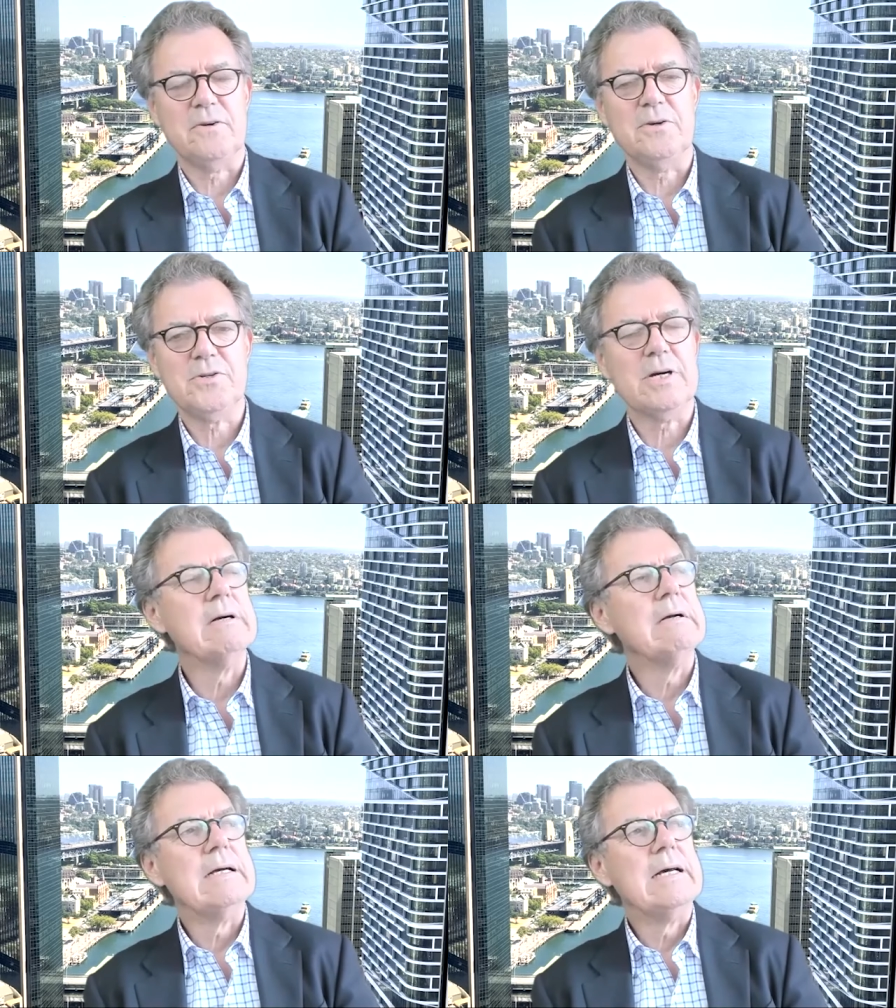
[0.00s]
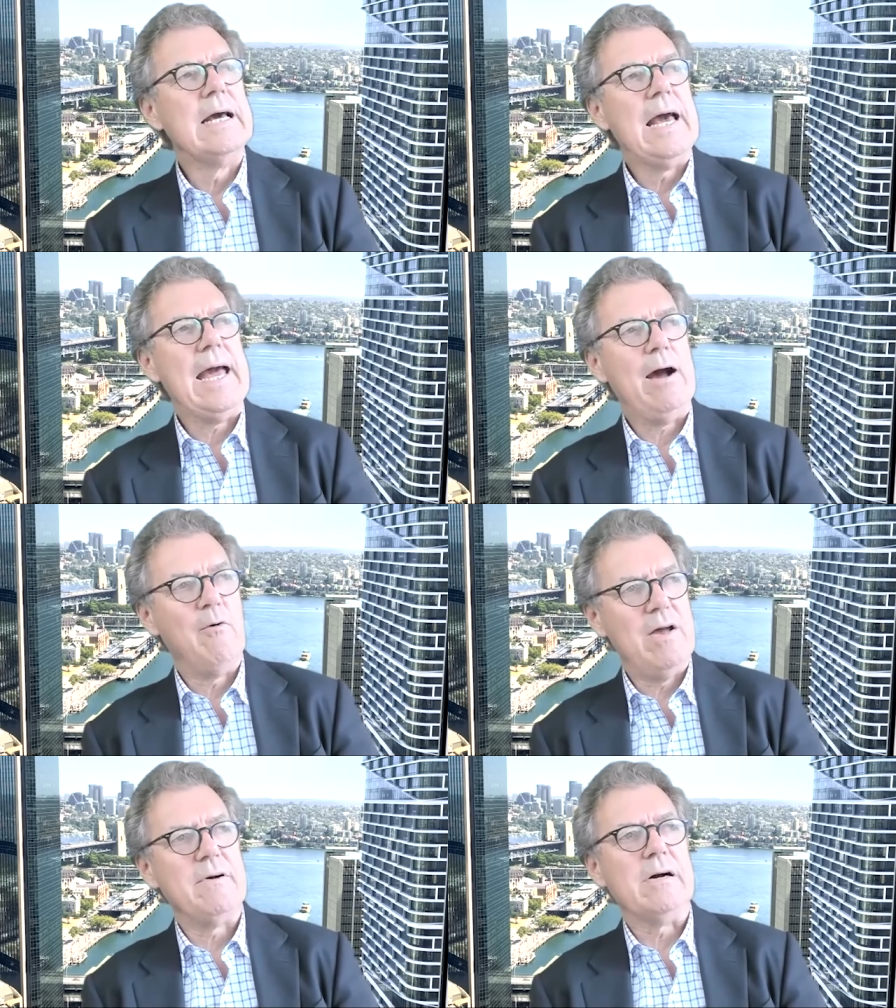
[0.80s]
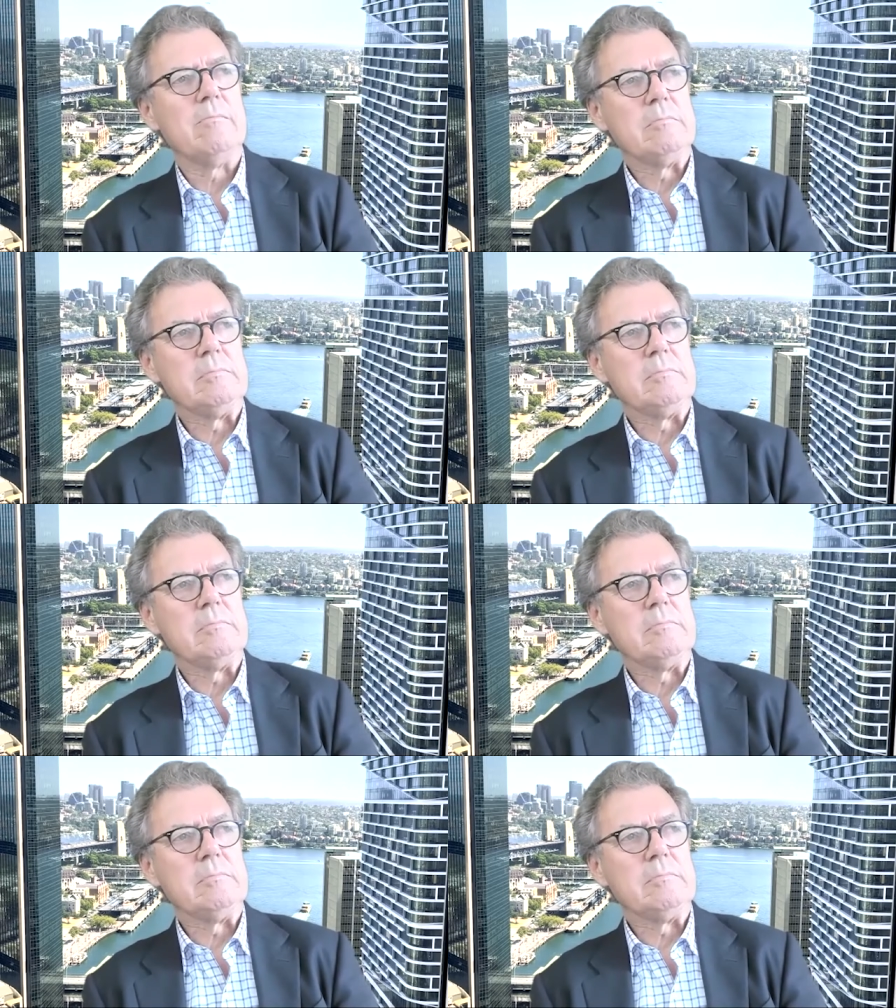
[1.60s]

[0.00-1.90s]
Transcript: future. However,